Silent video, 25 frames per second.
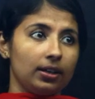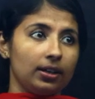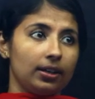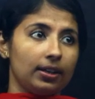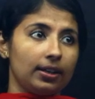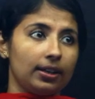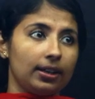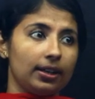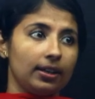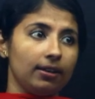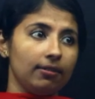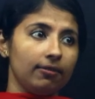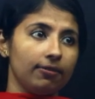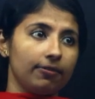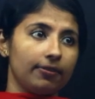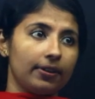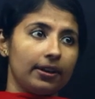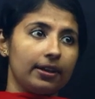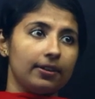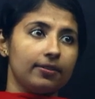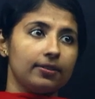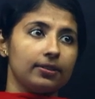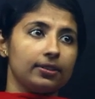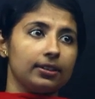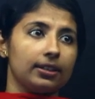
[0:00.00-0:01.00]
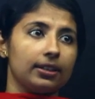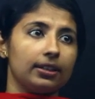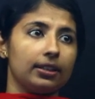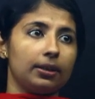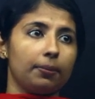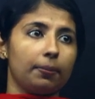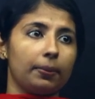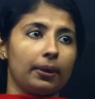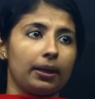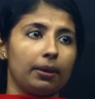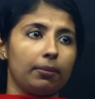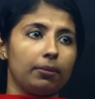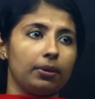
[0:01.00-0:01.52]
Then 5 is another
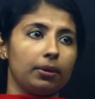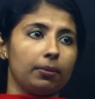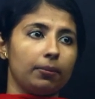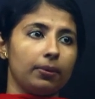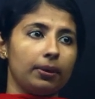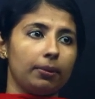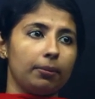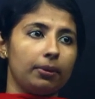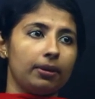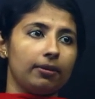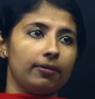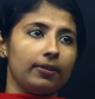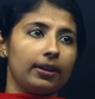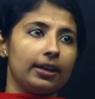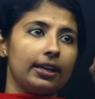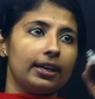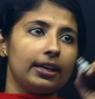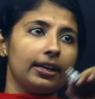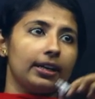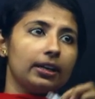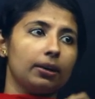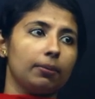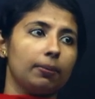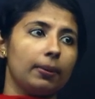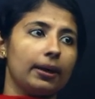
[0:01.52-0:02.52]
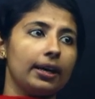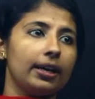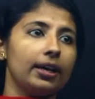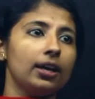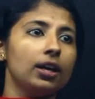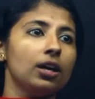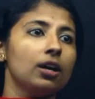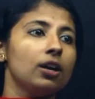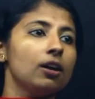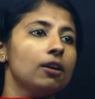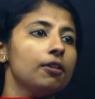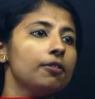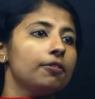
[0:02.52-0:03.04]
prime number. I'm dividing it by
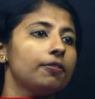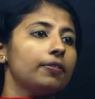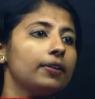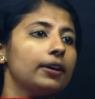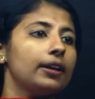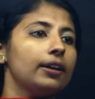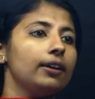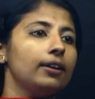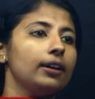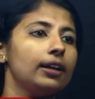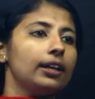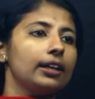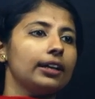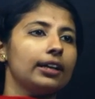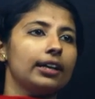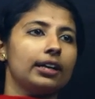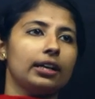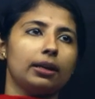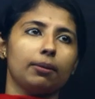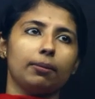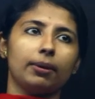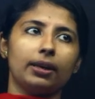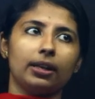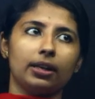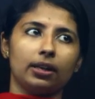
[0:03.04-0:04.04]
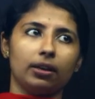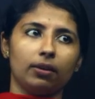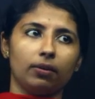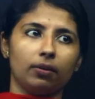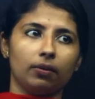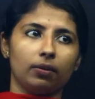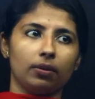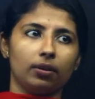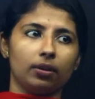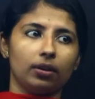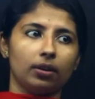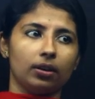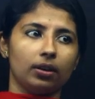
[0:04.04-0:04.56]
5. I'll get remainder.
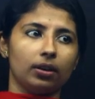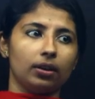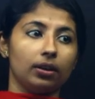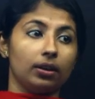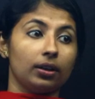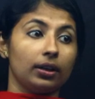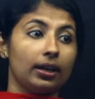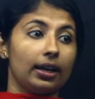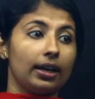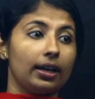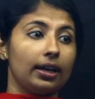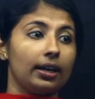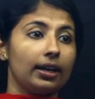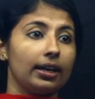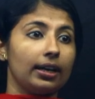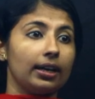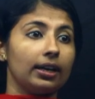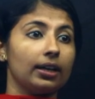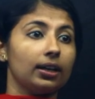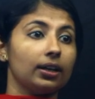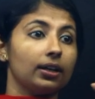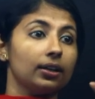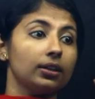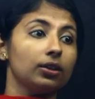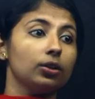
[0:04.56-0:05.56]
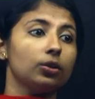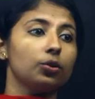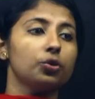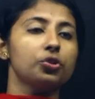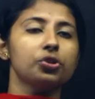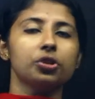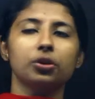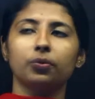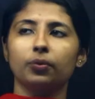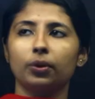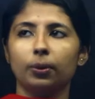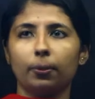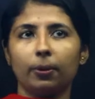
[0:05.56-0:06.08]
The
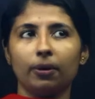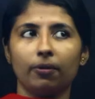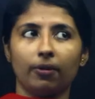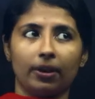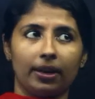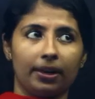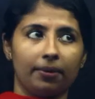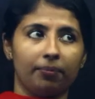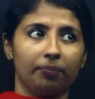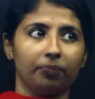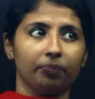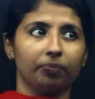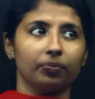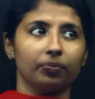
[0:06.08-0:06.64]
quotient would be 1.